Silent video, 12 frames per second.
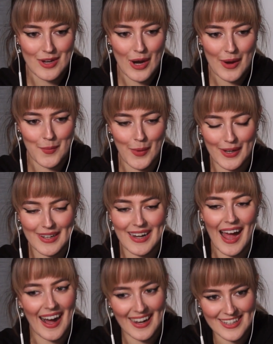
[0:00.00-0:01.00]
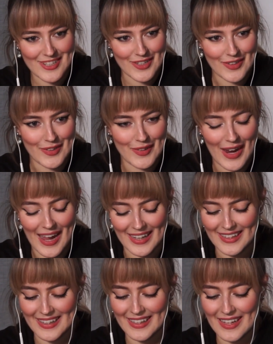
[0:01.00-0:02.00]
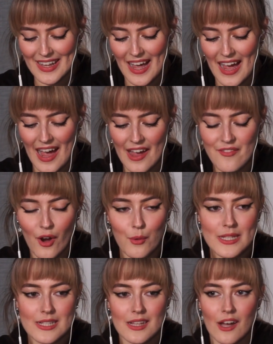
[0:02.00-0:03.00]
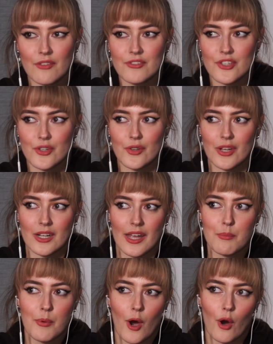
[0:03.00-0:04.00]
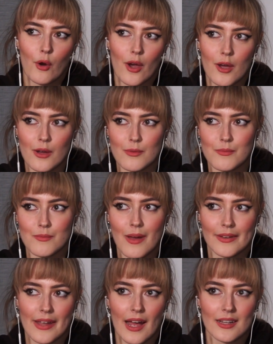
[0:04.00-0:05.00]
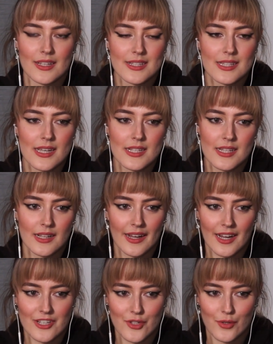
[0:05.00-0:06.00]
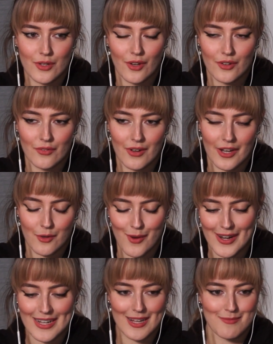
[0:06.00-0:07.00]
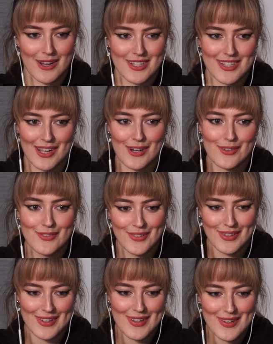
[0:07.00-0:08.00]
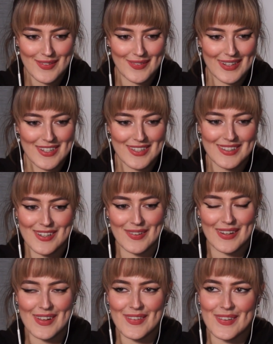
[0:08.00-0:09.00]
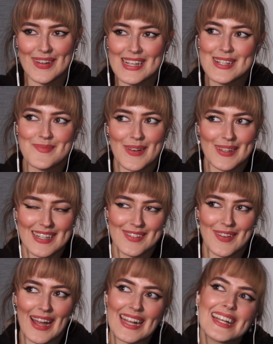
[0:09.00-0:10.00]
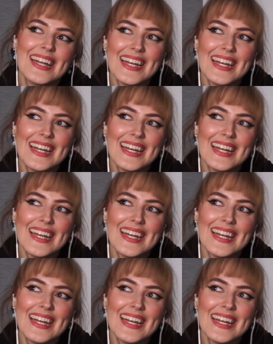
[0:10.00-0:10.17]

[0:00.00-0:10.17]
What can I do? And I've always loved doing like poem analysis, and like I do a lot of like writing myself, which no one ever reads, but that's fine.